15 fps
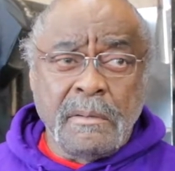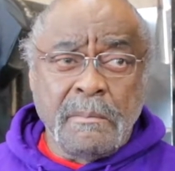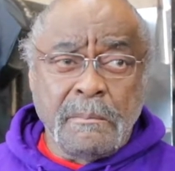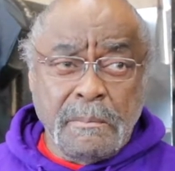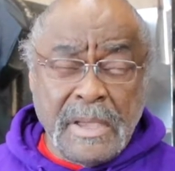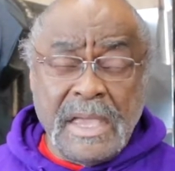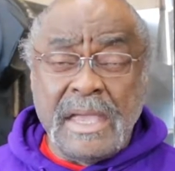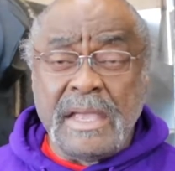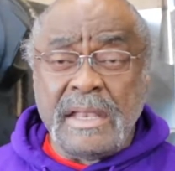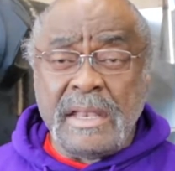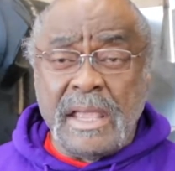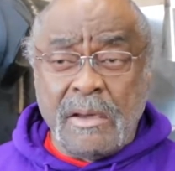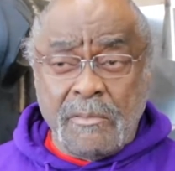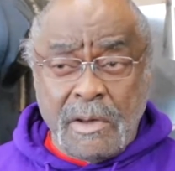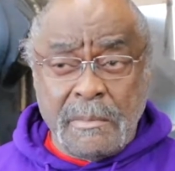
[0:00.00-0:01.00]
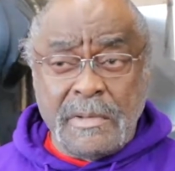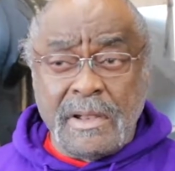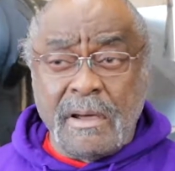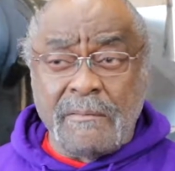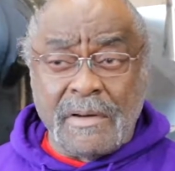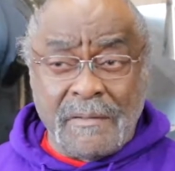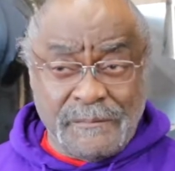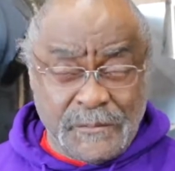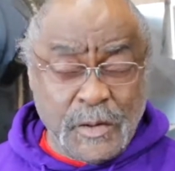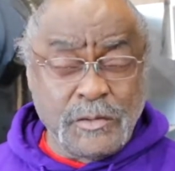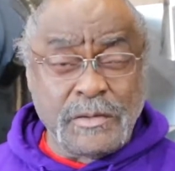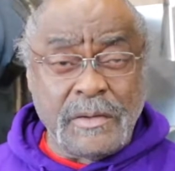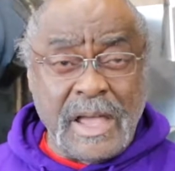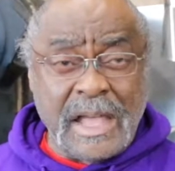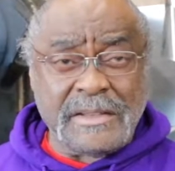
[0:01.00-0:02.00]
men and women of our
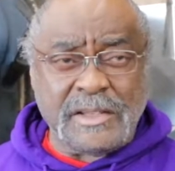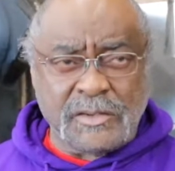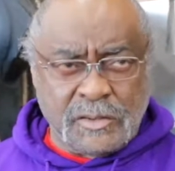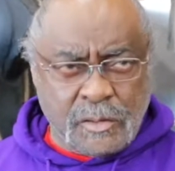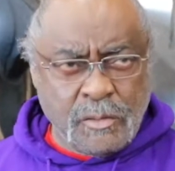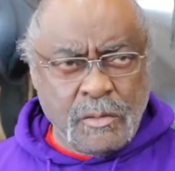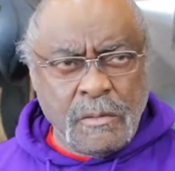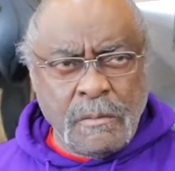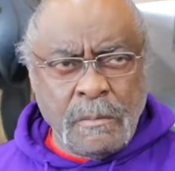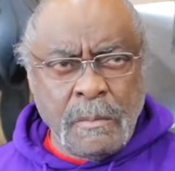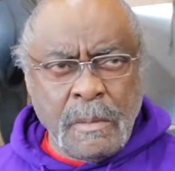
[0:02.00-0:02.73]
future at the school,